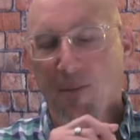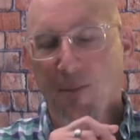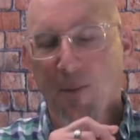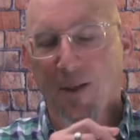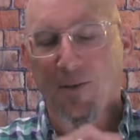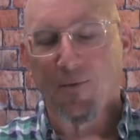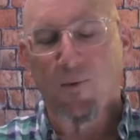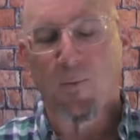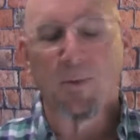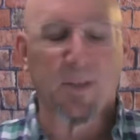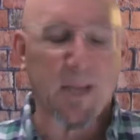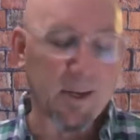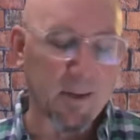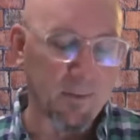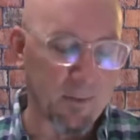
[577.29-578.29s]
That's from
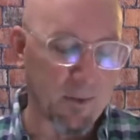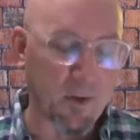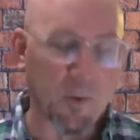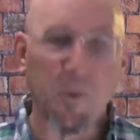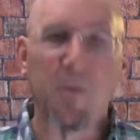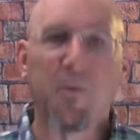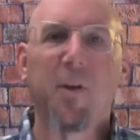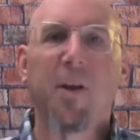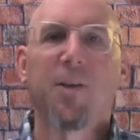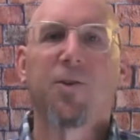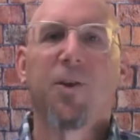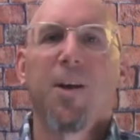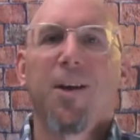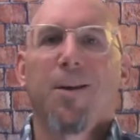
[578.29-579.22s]
2 Corinthians